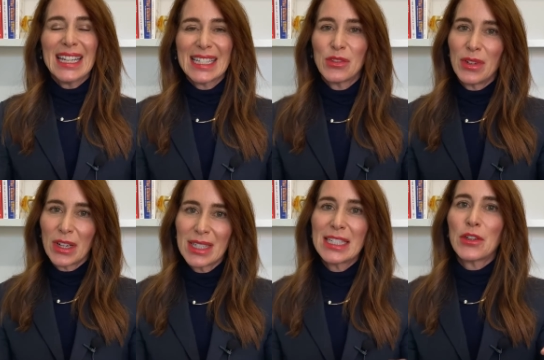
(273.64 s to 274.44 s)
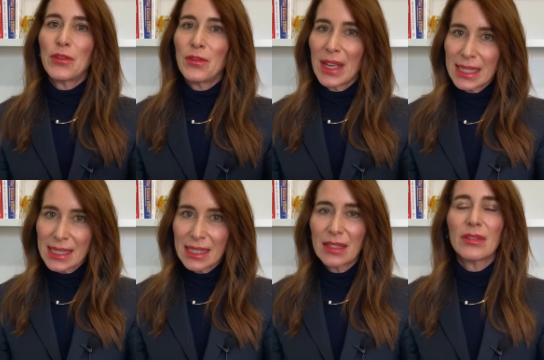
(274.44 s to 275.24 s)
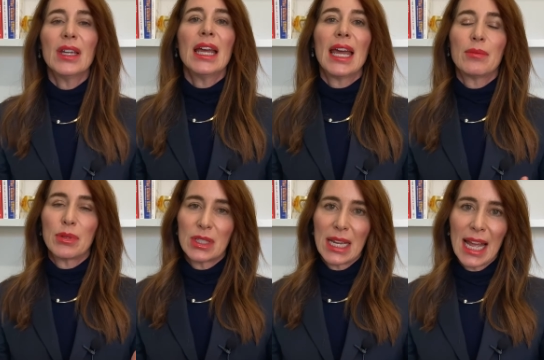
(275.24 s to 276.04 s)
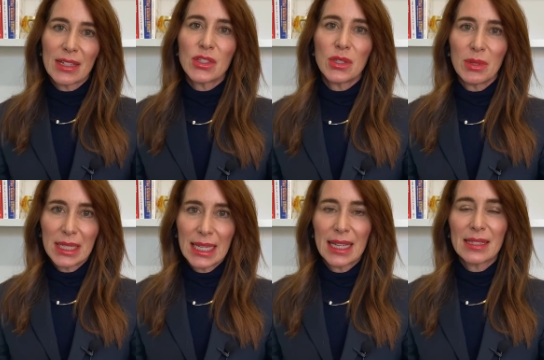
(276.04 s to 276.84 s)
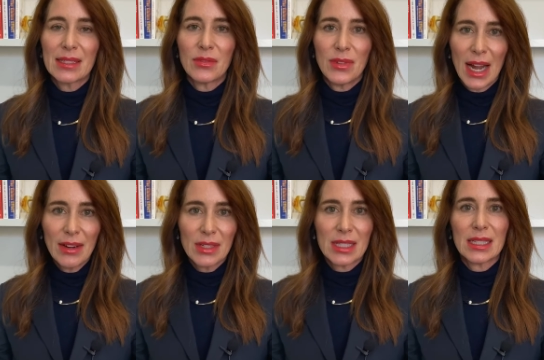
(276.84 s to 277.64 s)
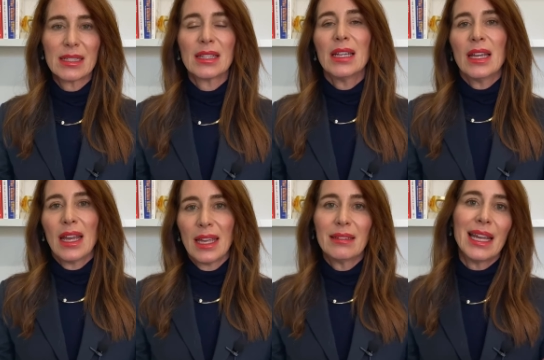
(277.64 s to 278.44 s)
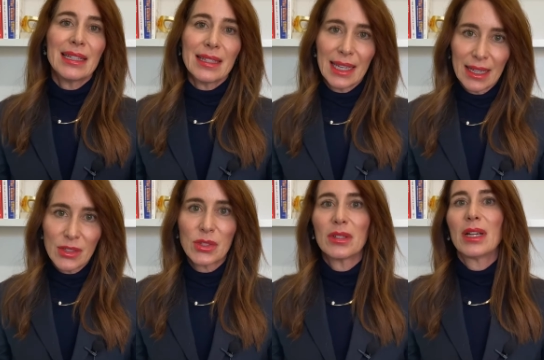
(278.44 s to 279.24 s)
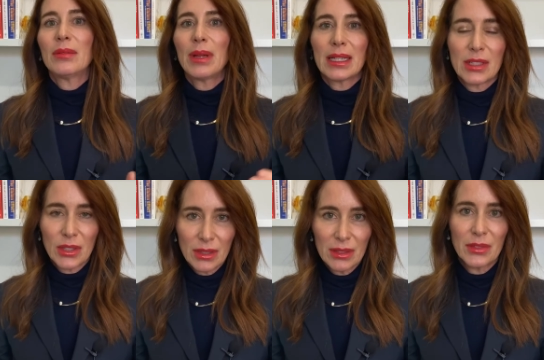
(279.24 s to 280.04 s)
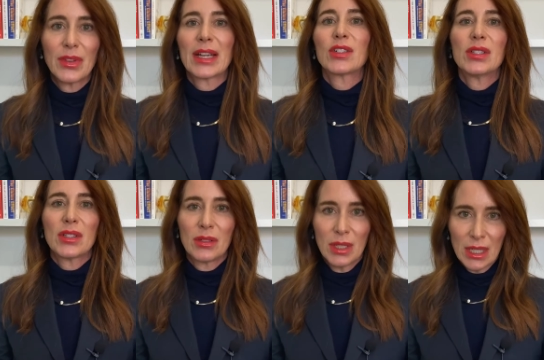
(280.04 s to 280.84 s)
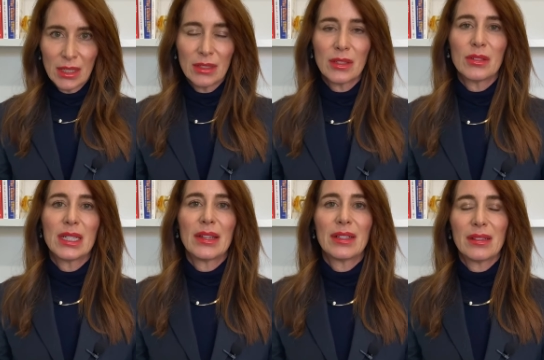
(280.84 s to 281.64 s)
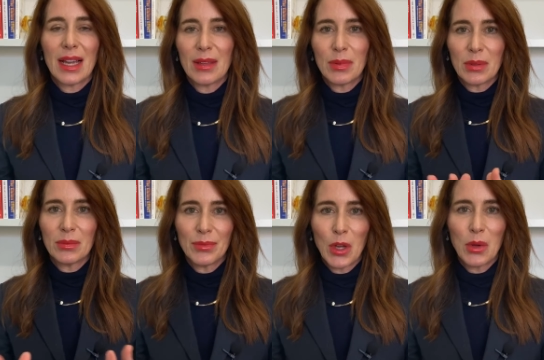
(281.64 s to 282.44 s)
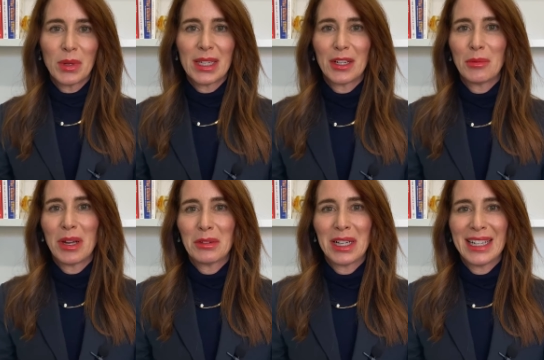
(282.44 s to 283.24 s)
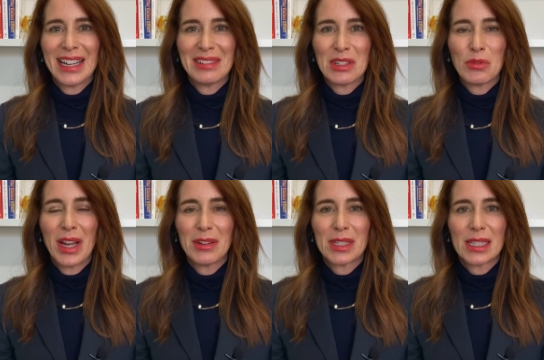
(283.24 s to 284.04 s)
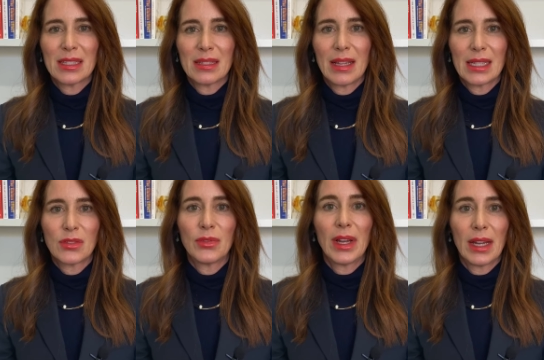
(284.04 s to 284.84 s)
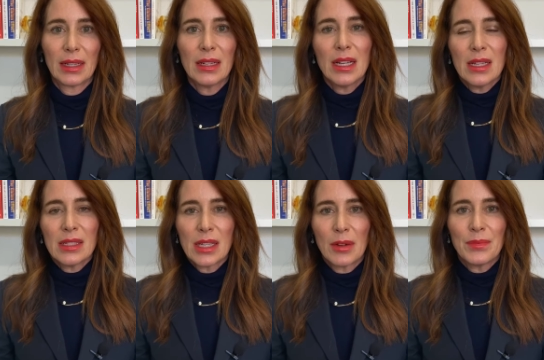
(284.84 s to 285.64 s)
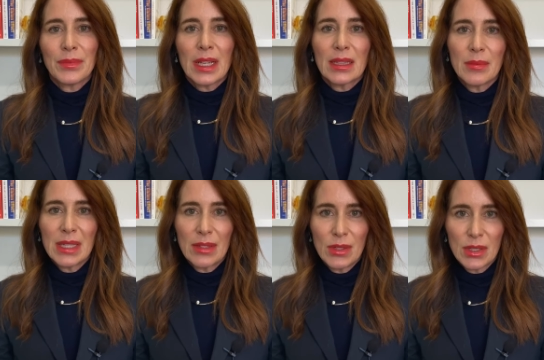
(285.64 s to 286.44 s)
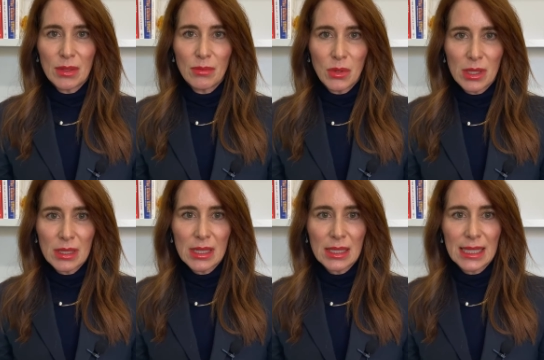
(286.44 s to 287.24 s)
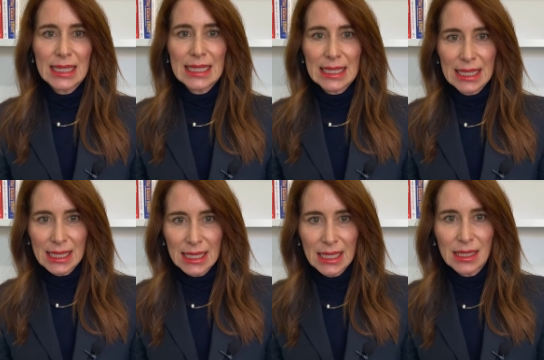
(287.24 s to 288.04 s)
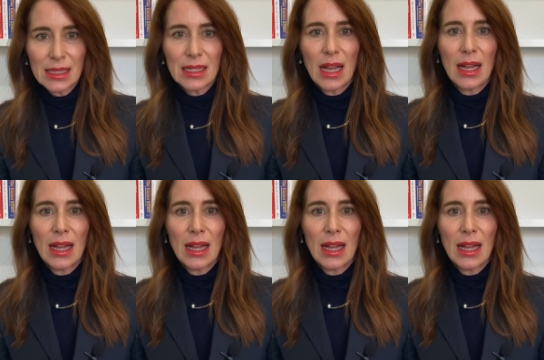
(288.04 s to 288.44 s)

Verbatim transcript: is very defensive and protects you against viruses and cancer and bacterial infections. So you can go down the line, but all we care about right now is viruses, and that's fine. So let me give you some more statistics.